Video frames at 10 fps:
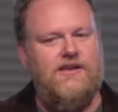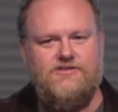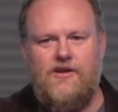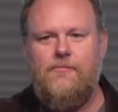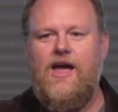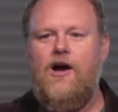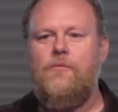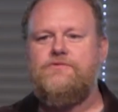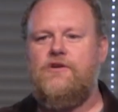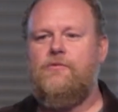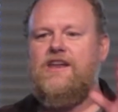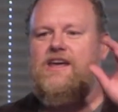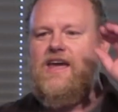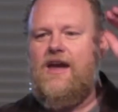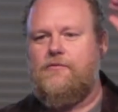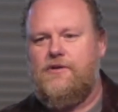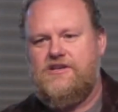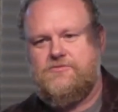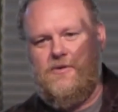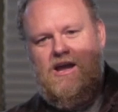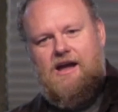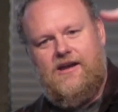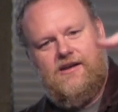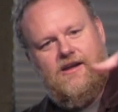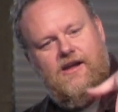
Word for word: some help. So when he can't reach beyond